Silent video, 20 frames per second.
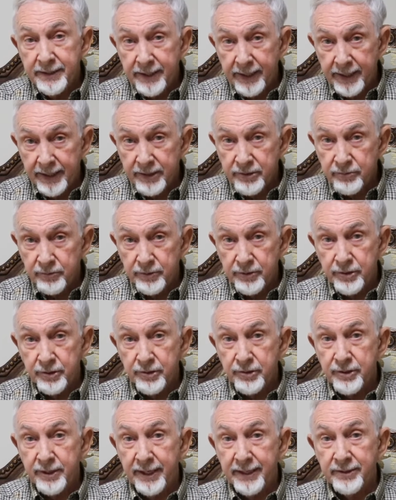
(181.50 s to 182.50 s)
test, which
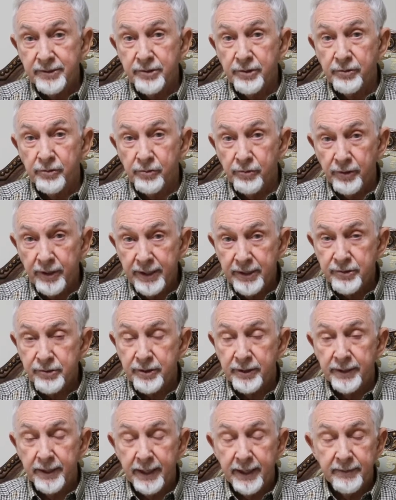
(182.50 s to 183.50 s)
is sent to Greece,
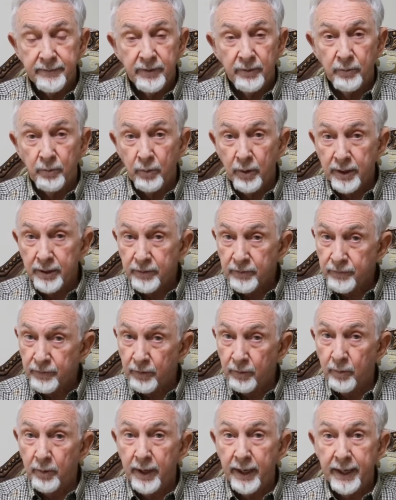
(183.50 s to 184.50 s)
and they have a
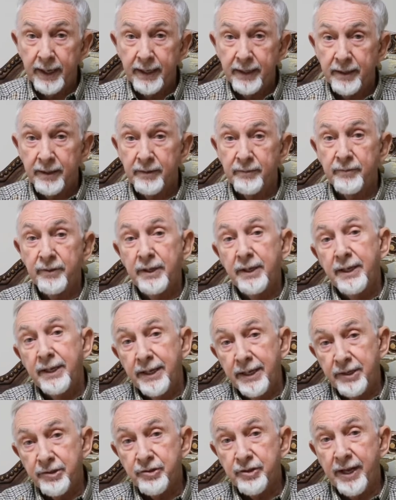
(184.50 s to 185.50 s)
wonderful way of
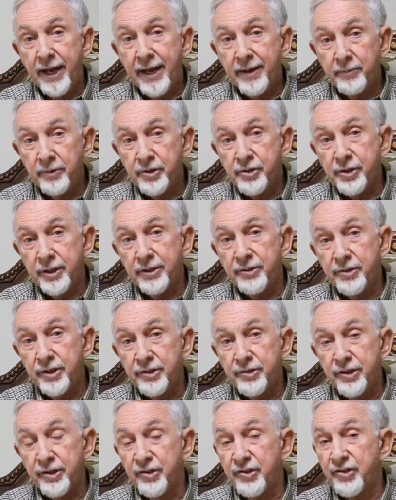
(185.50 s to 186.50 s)
establishing
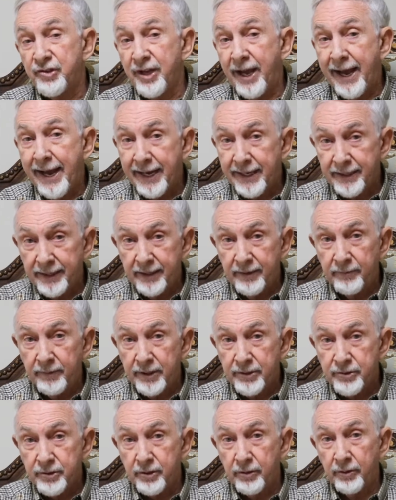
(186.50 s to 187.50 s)
just exactly
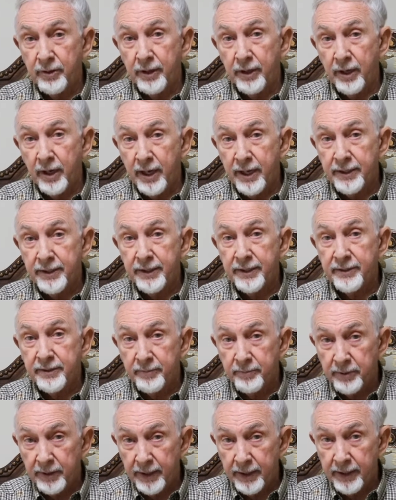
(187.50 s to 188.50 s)
what's going on in the
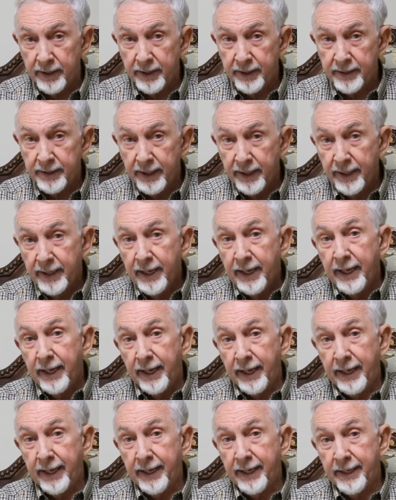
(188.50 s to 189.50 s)
blood
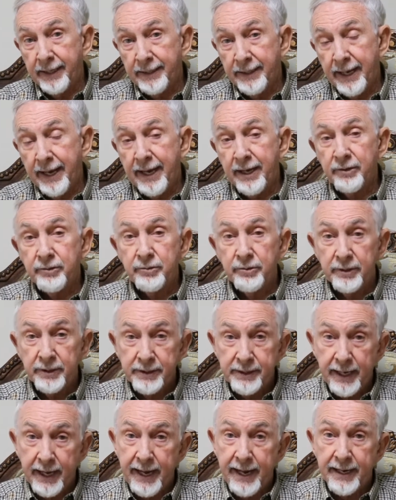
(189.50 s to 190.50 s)
and how to
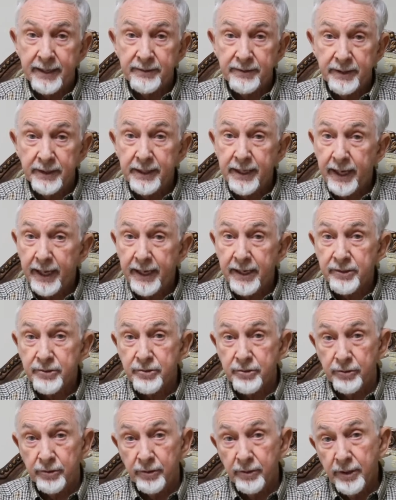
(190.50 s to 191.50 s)
attack the
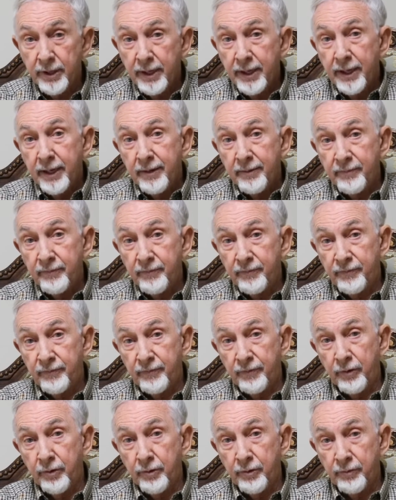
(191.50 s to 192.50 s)
cancer
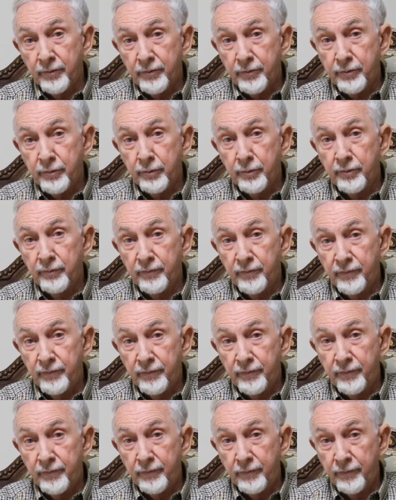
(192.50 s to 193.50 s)
through
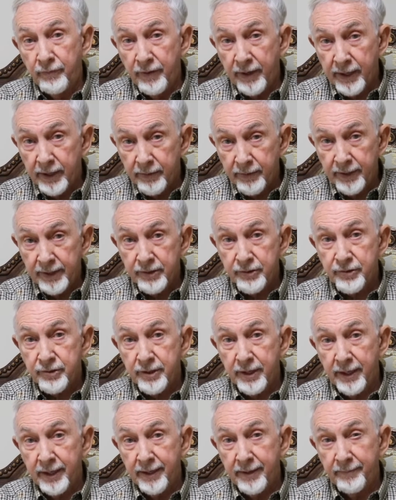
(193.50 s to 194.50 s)
various
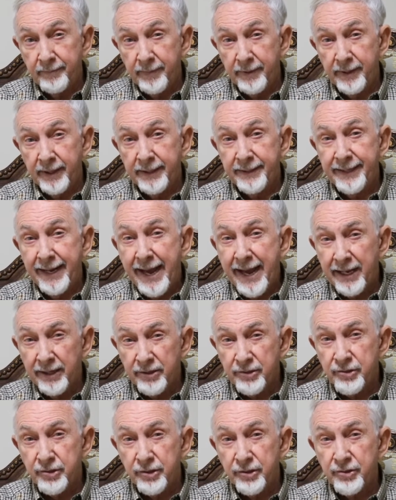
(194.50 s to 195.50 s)

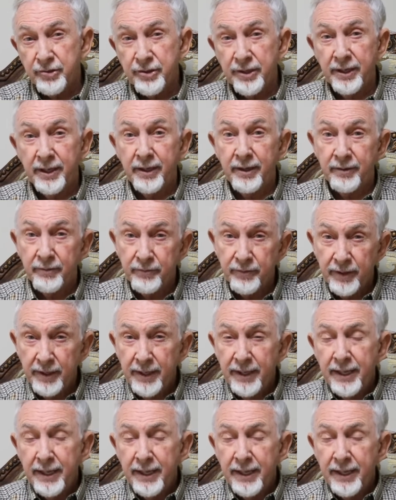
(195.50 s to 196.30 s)
analysis of